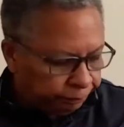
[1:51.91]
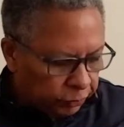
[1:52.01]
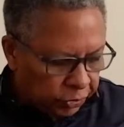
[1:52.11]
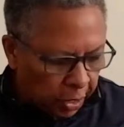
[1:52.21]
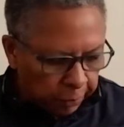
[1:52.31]

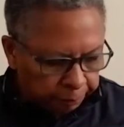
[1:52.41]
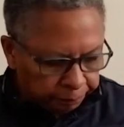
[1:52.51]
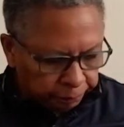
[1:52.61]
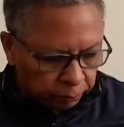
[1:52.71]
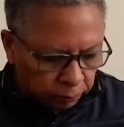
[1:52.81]
So
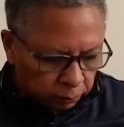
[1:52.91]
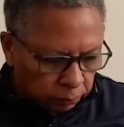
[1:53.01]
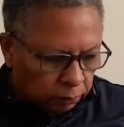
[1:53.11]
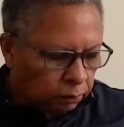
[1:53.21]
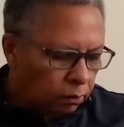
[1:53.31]

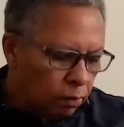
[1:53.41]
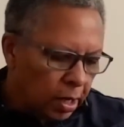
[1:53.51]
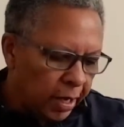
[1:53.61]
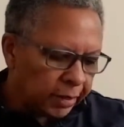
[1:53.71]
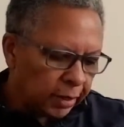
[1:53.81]

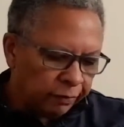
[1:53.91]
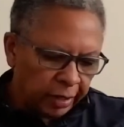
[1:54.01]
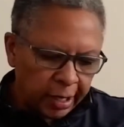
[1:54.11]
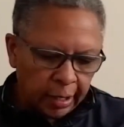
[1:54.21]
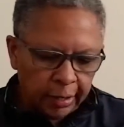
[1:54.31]
it's a
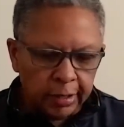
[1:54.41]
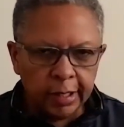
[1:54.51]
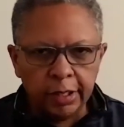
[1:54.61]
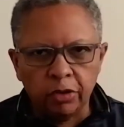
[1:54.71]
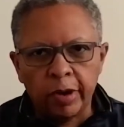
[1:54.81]
lovely colour,
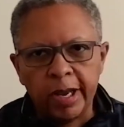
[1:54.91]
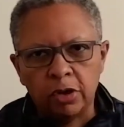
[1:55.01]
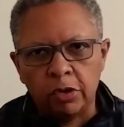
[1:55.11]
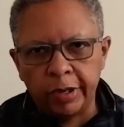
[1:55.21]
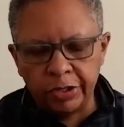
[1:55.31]
kind of grey
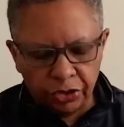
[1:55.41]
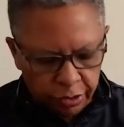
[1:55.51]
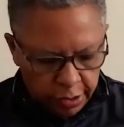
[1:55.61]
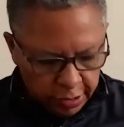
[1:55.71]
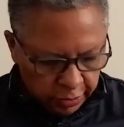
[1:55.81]
and orange.
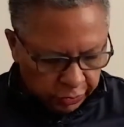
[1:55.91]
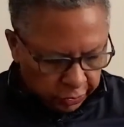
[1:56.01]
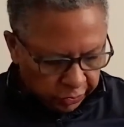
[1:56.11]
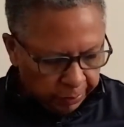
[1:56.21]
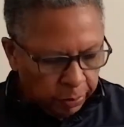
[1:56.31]
It's
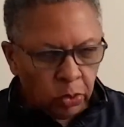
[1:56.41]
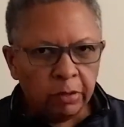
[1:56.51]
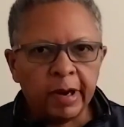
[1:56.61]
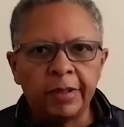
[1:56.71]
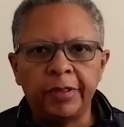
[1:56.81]
got a zip all
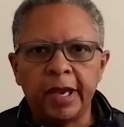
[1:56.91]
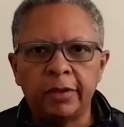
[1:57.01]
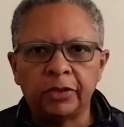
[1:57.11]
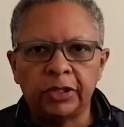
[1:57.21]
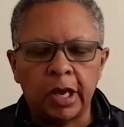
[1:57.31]
around the
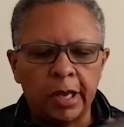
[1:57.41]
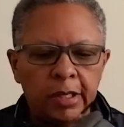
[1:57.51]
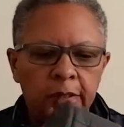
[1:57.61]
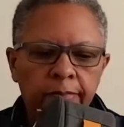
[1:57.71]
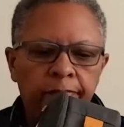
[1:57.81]
outside,